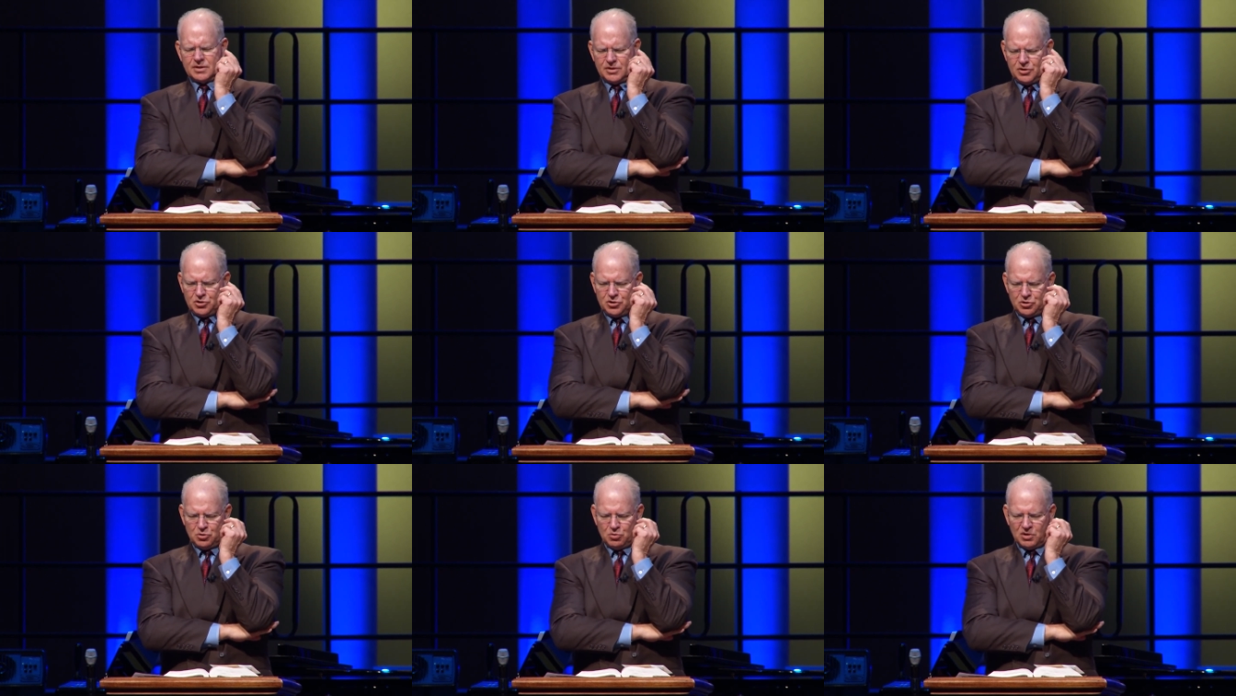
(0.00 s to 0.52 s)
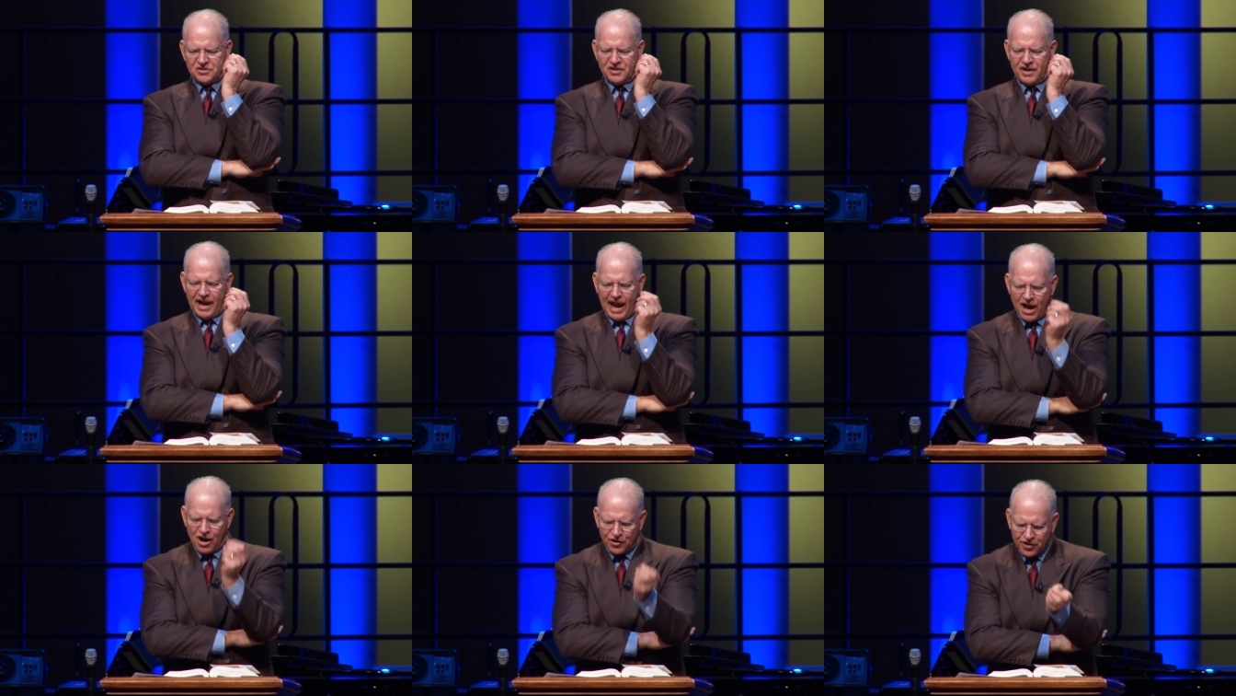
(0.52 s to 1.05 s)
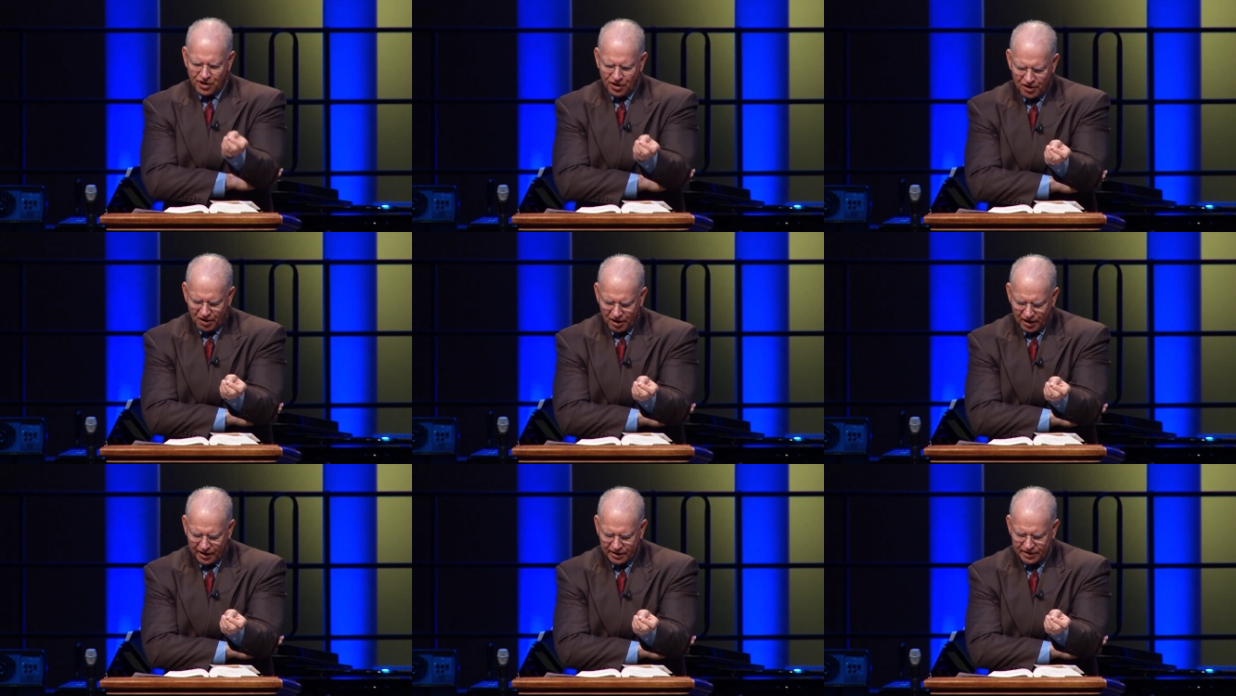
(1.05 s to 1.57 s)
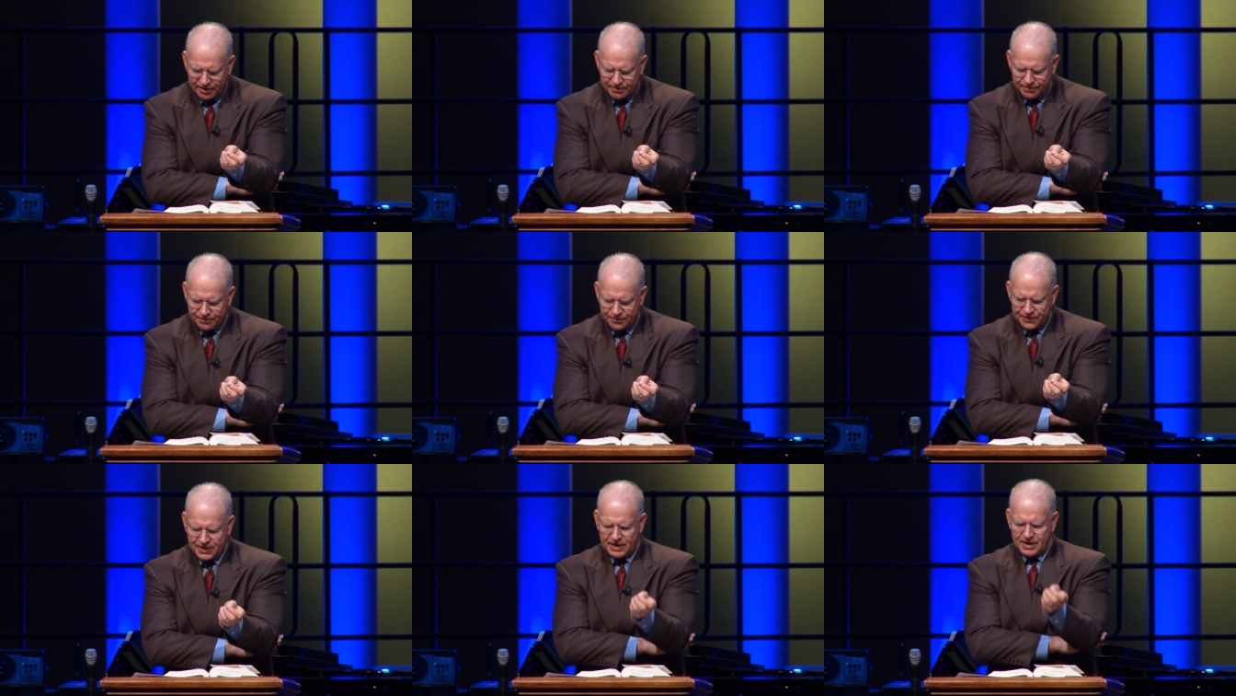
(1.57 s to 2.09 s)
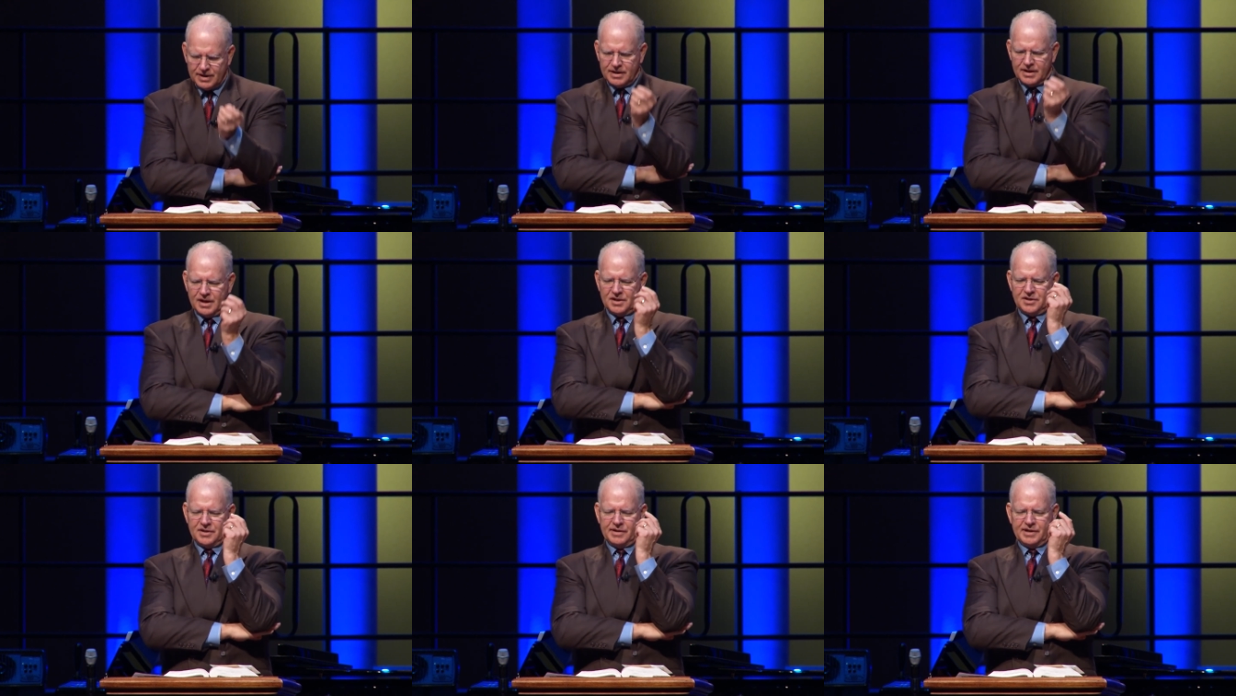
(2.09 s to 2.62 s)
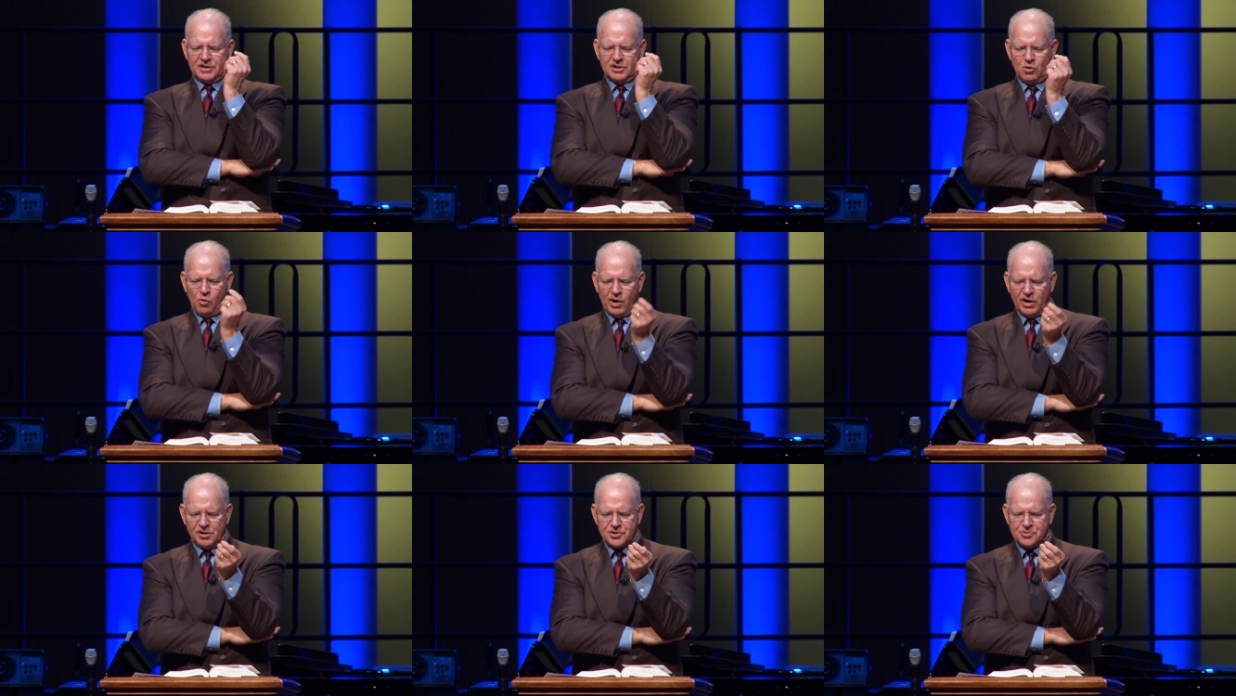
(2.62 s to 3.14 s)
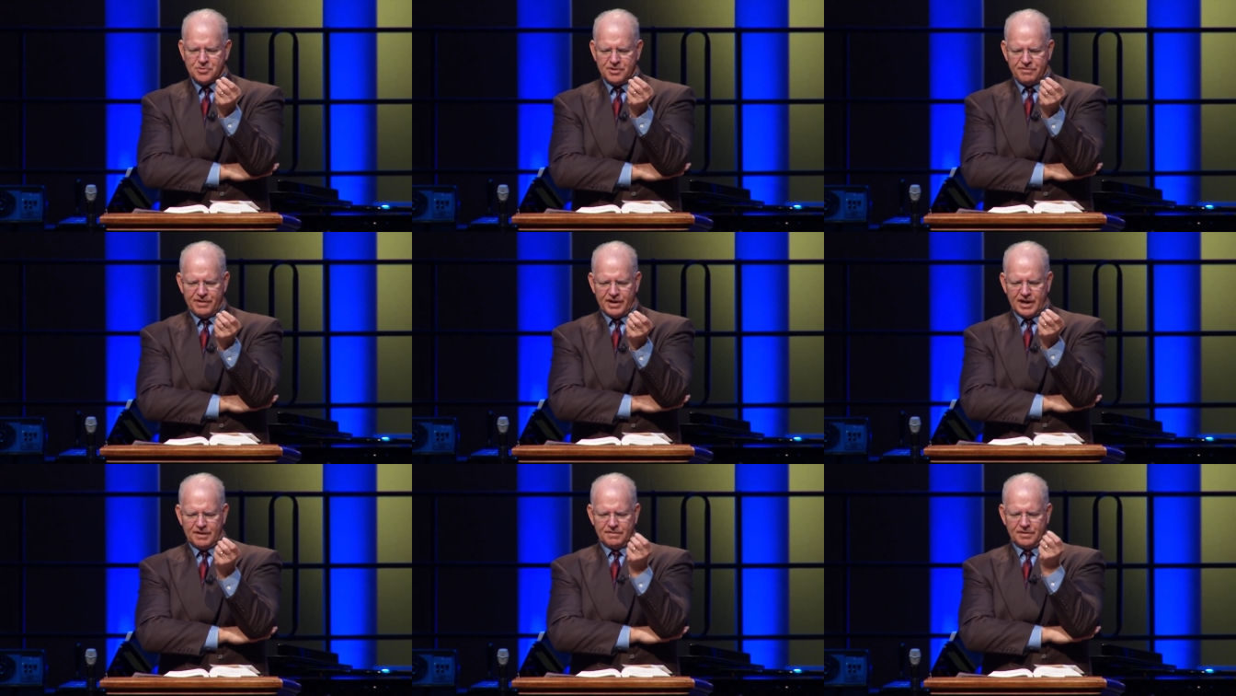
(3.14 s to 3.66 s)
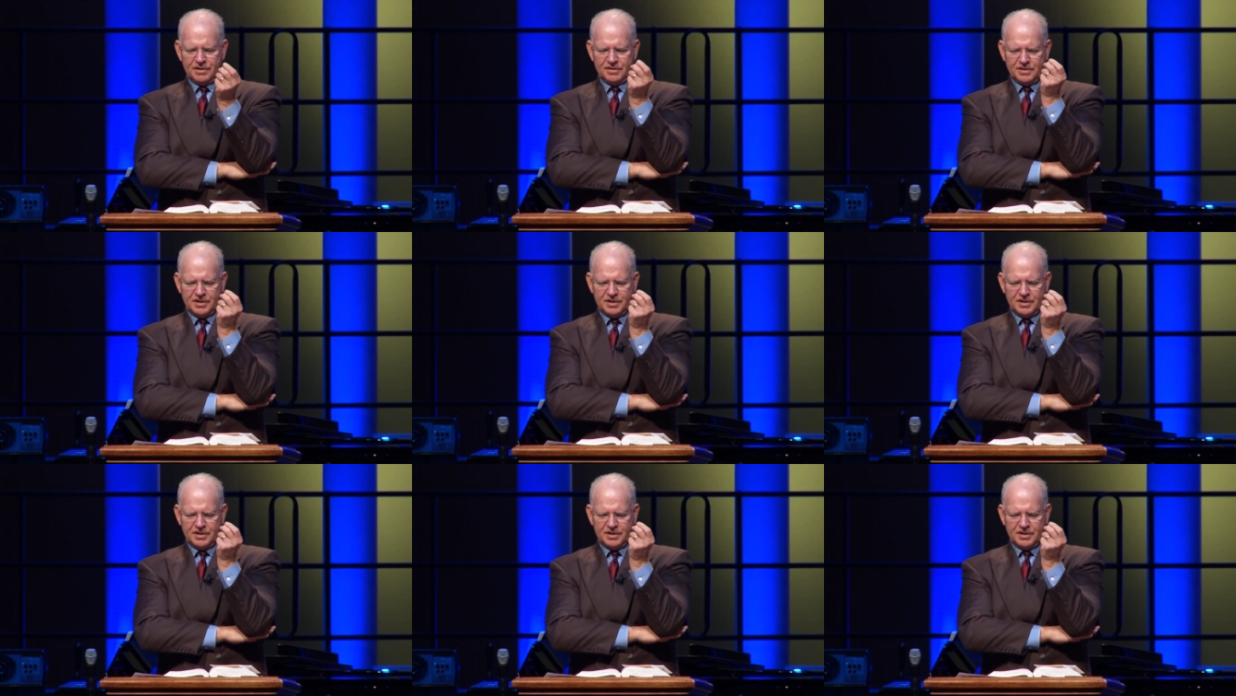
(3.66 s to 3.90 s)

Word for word: who was an alcoholic, and during the Welsh revival,